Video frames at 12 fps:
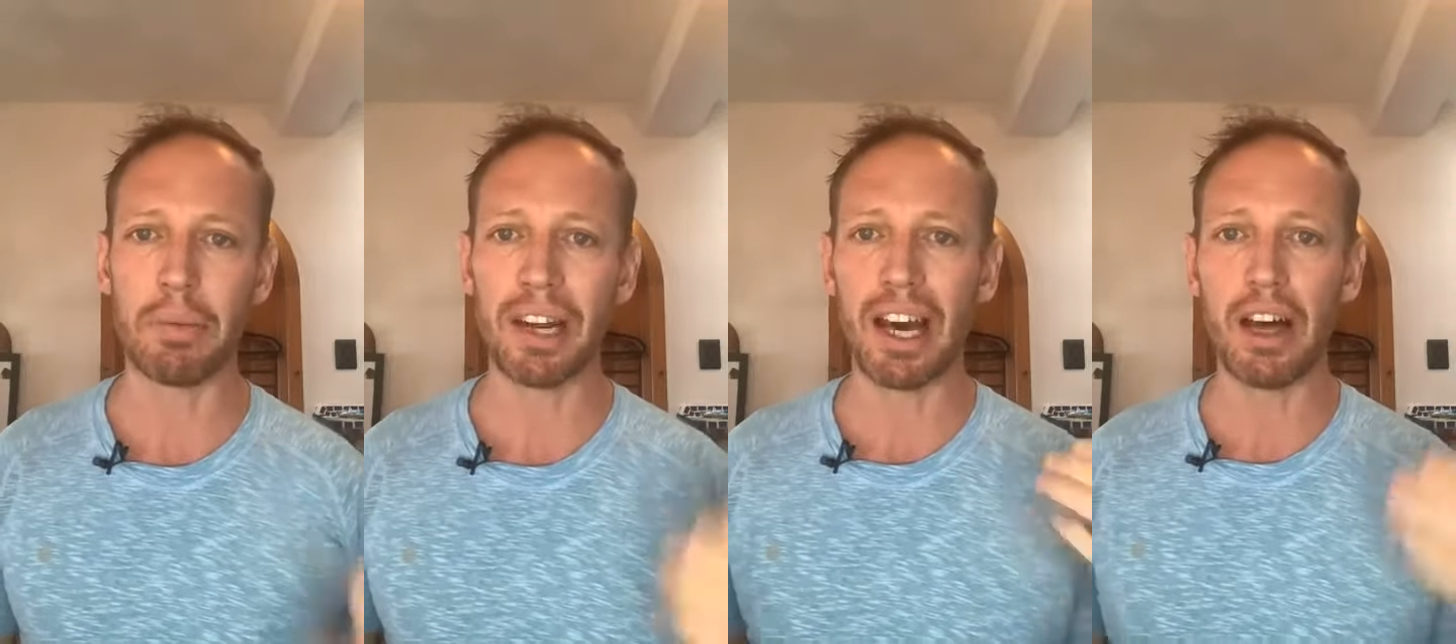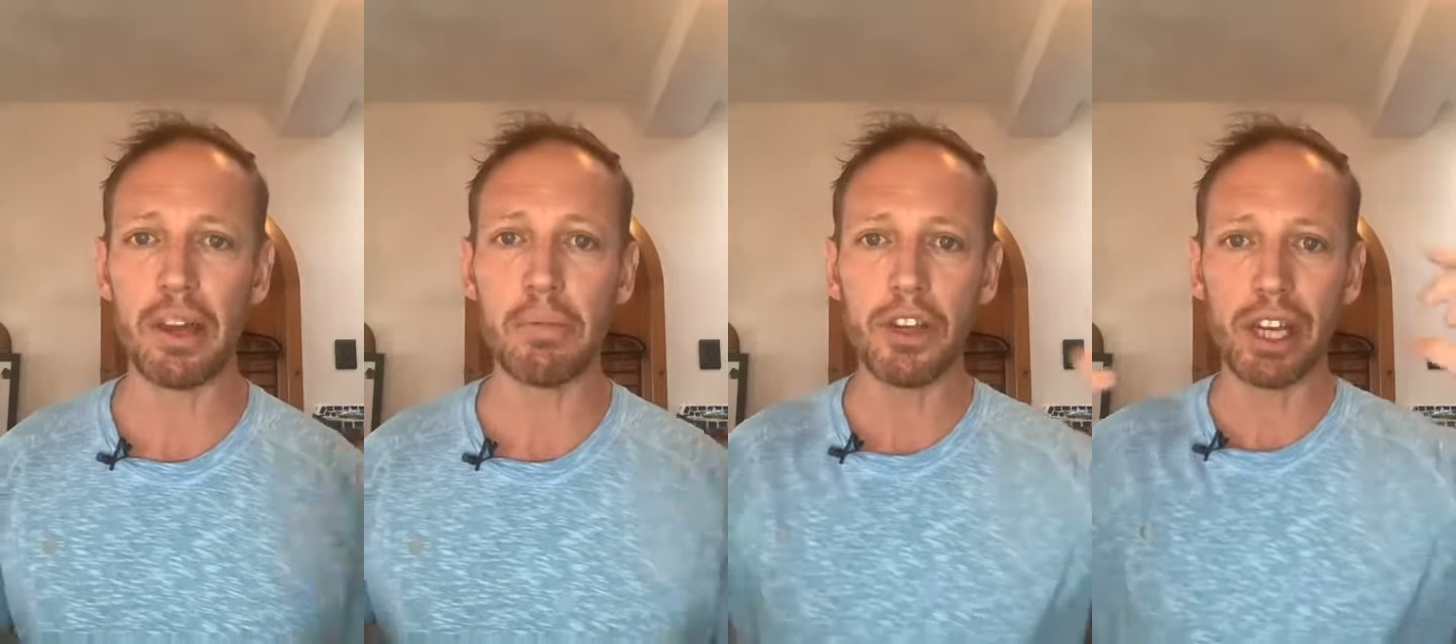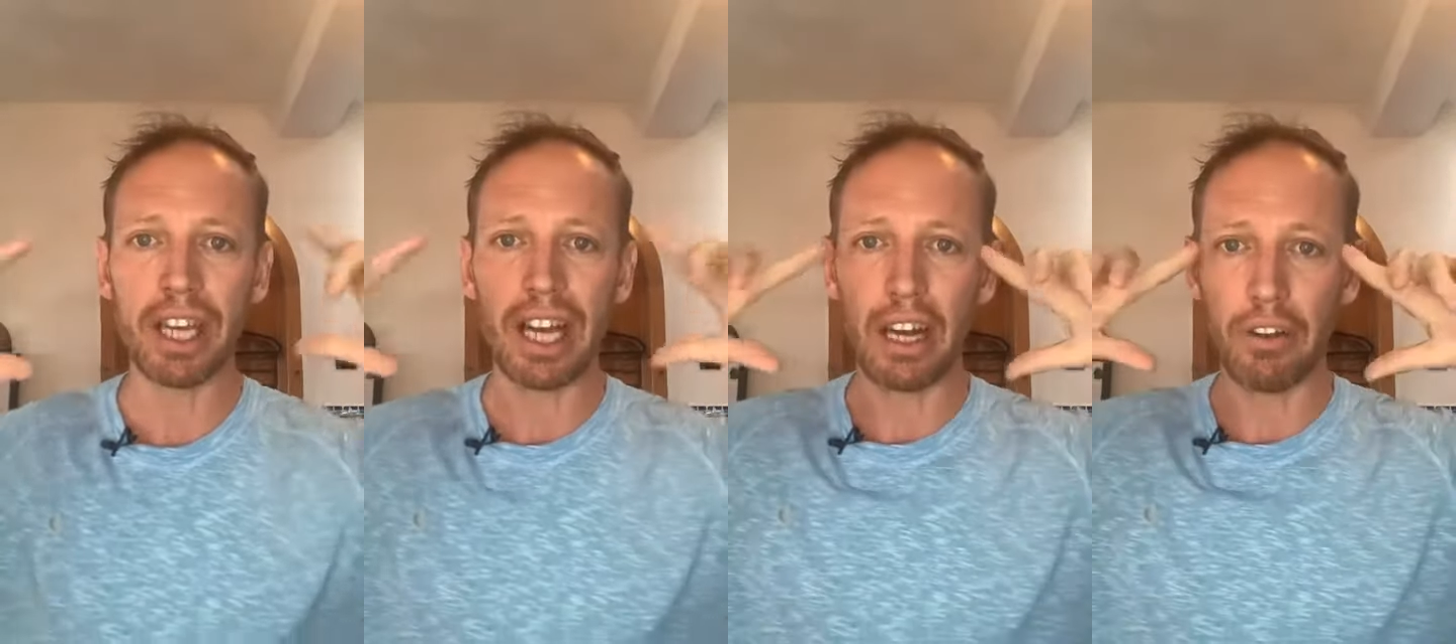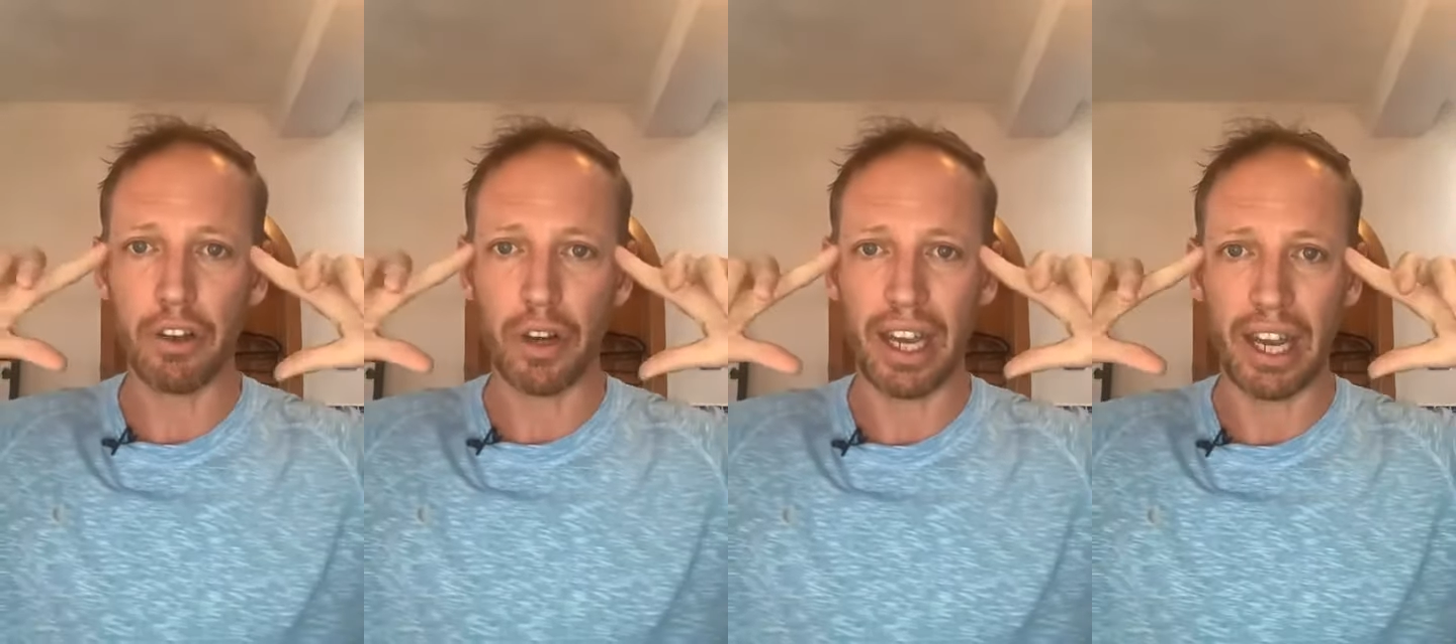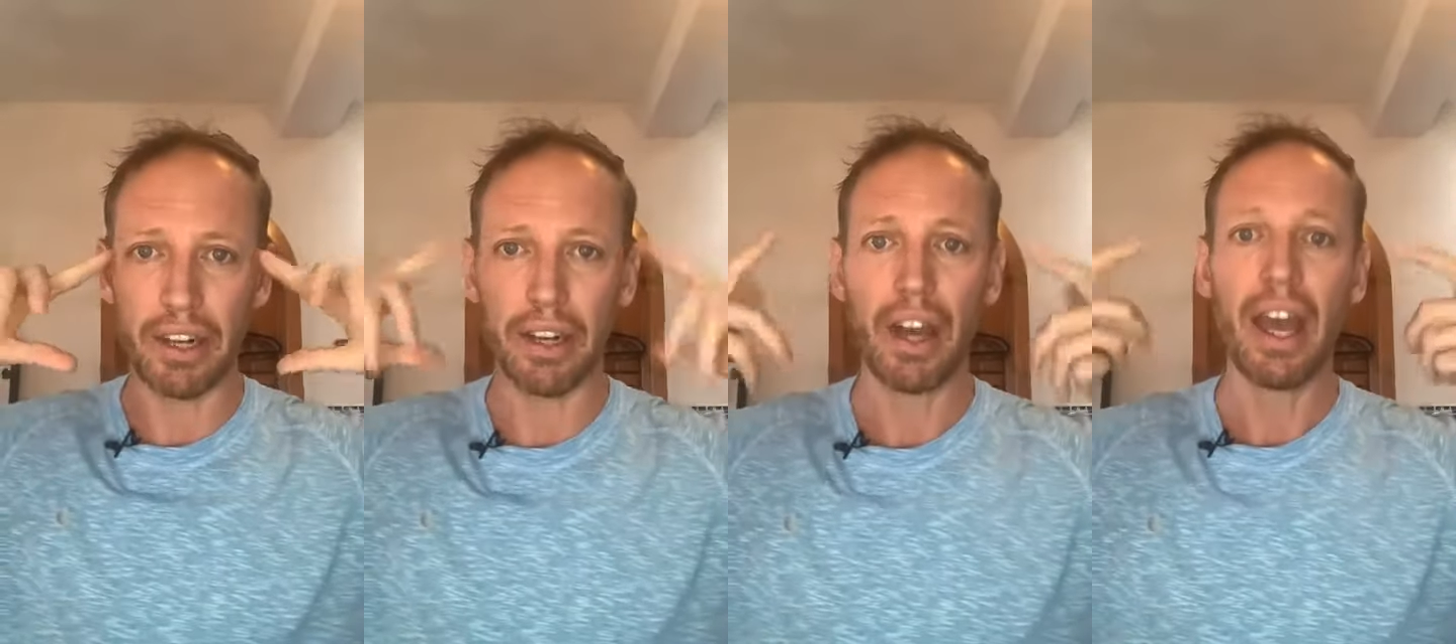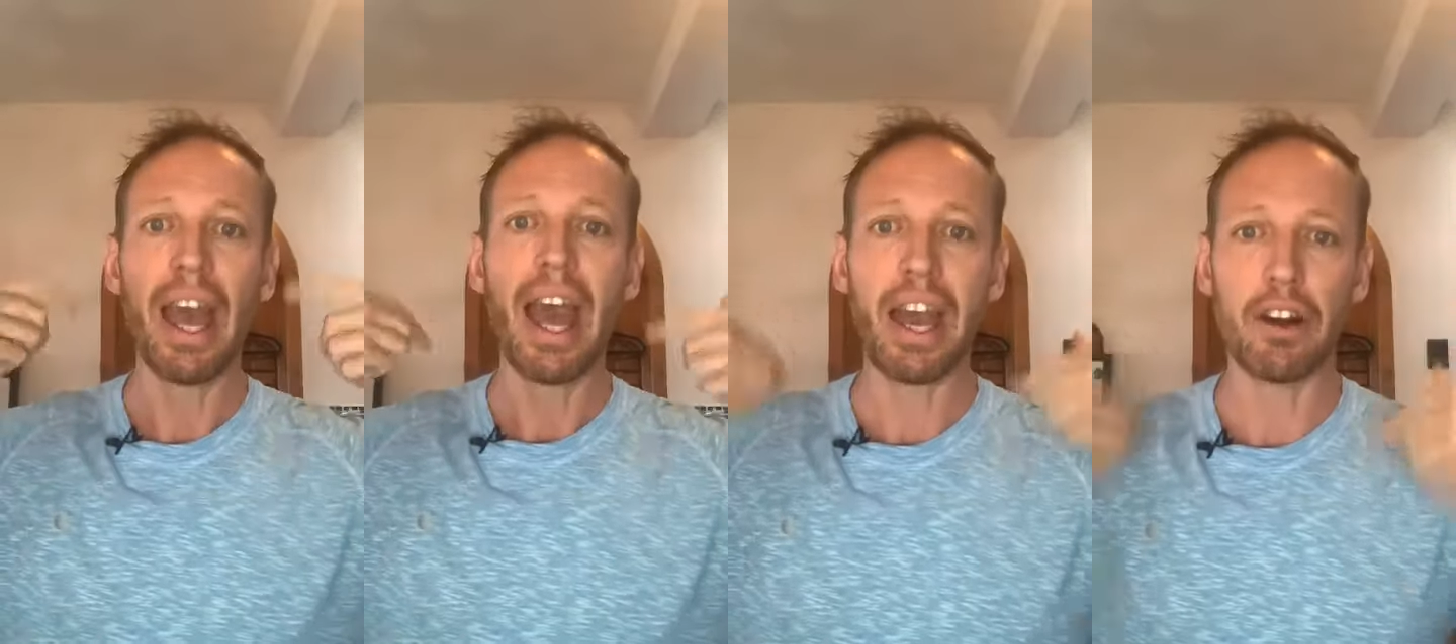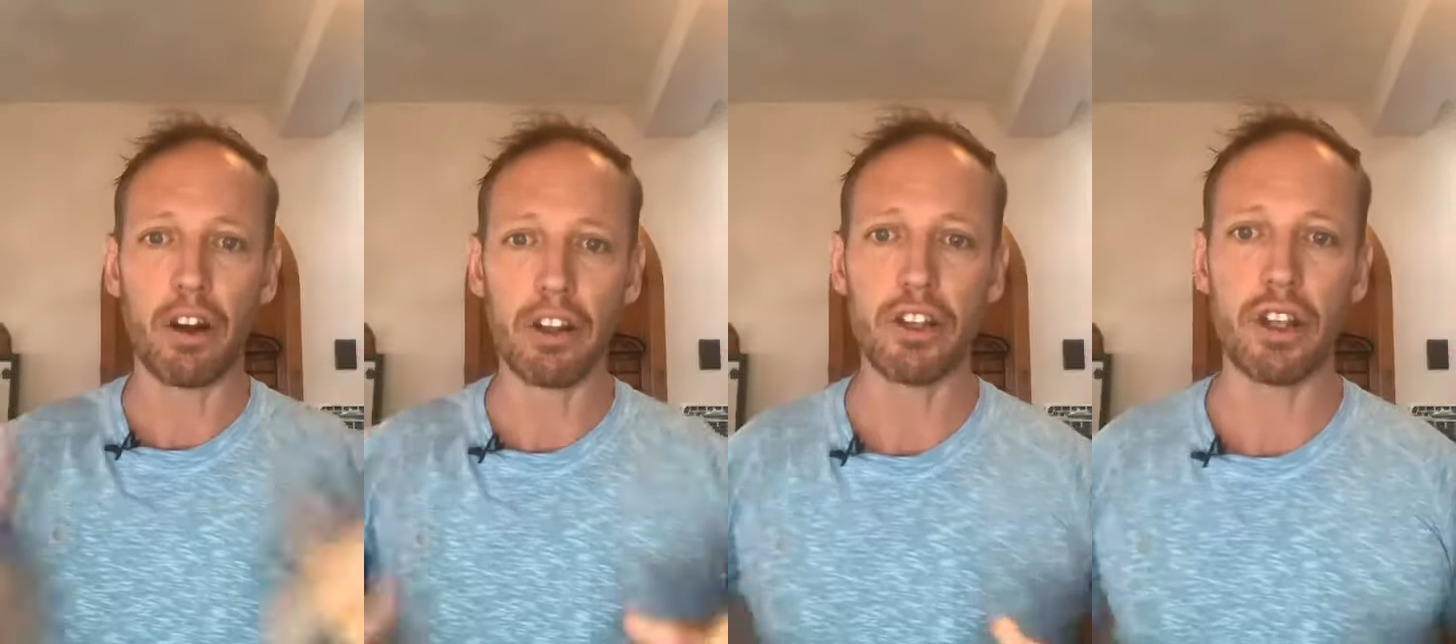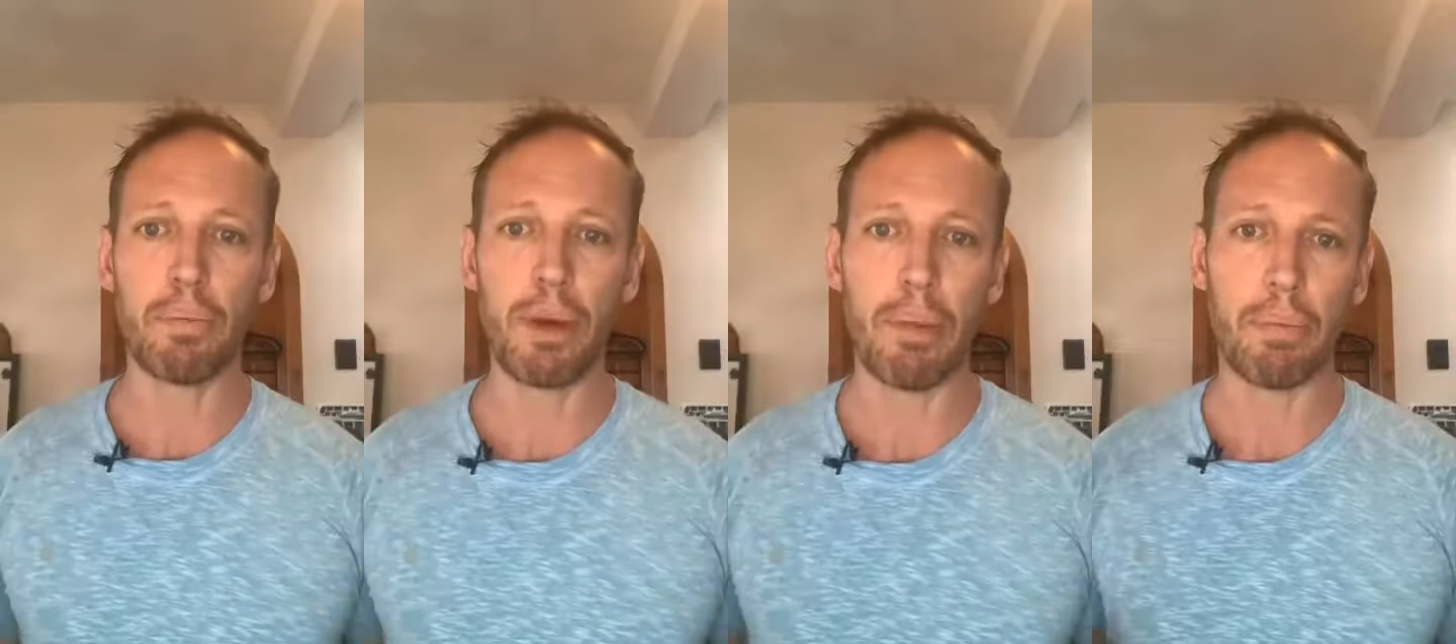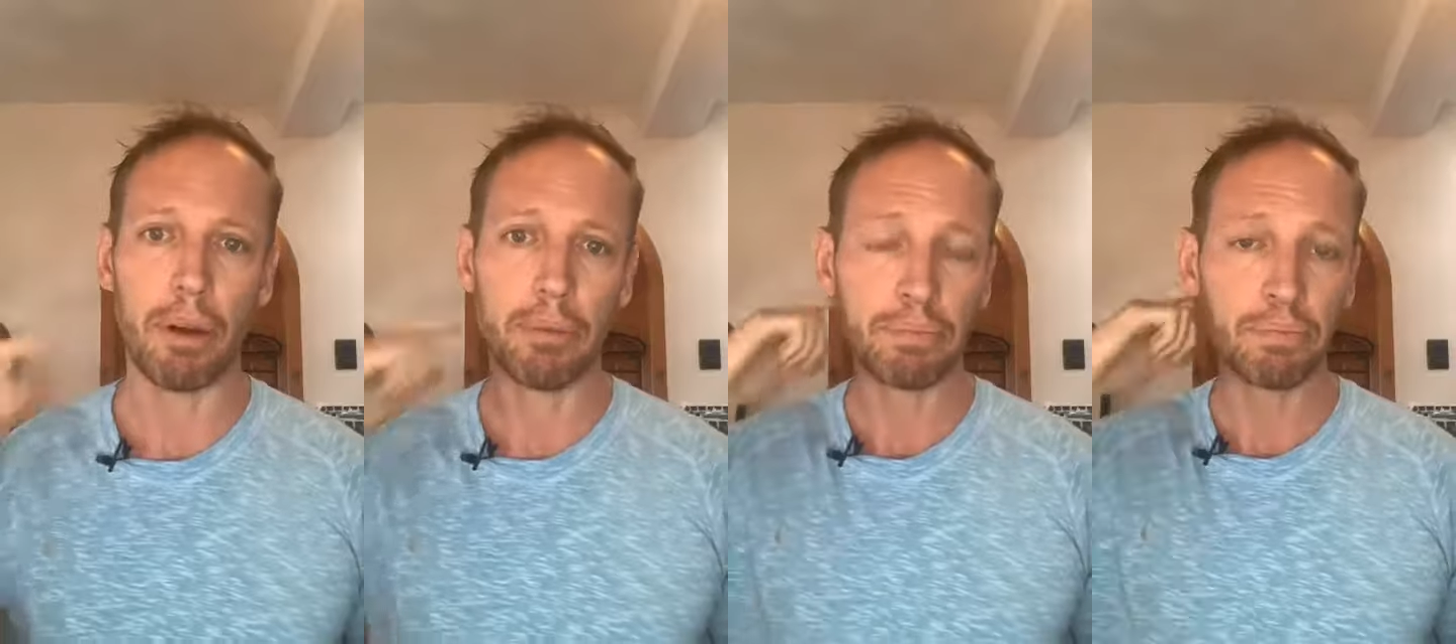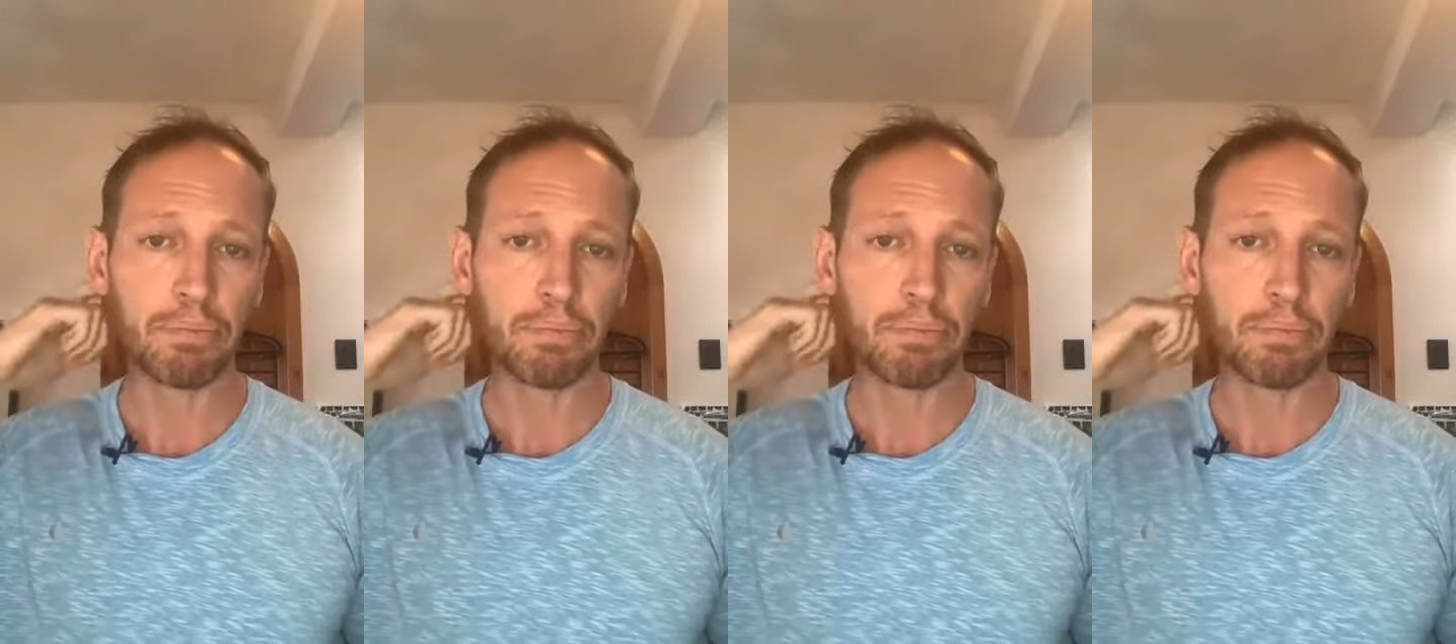allow them to get out of your head and onto the paper.